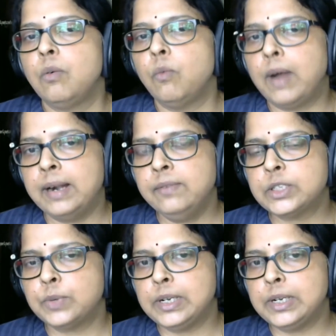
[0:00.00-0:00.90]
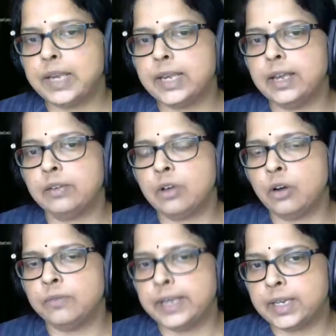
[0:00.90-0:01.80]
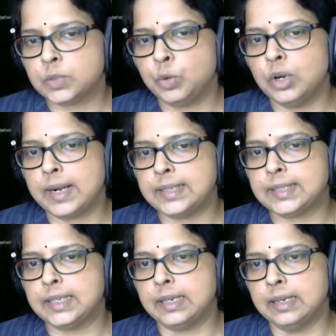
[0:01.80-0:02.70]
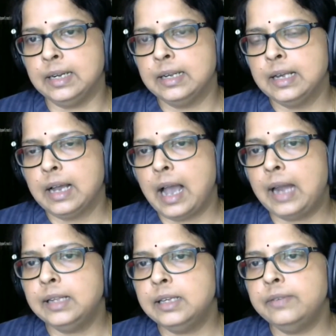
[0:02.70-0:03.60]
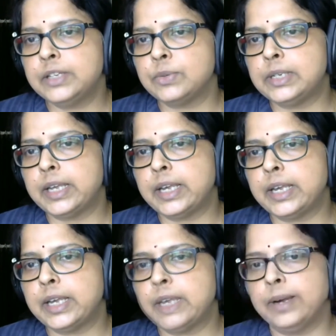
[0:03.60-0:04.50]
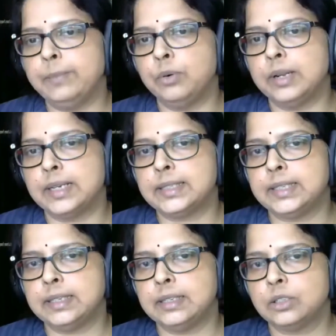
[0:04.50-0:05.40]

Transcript: one which will take care of the X-polarized signal, another which will take care of Y-polarized signal.